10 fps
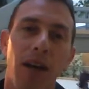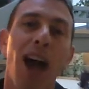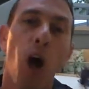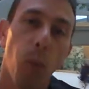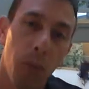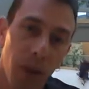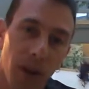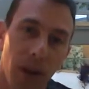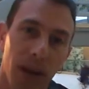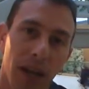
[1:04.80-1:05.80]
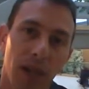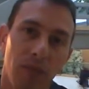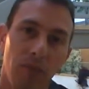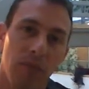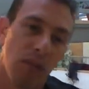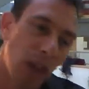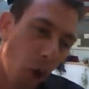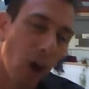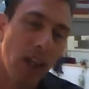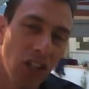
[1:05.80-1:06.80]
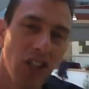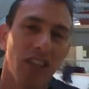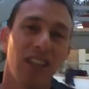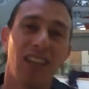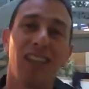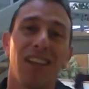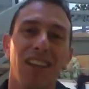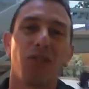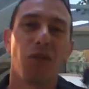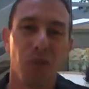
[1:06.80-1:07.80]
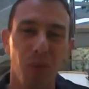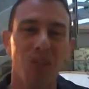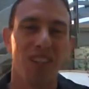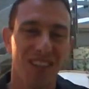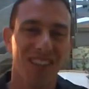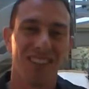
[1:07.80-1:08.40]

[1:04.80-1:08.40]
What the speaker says: help and knowledge into the project.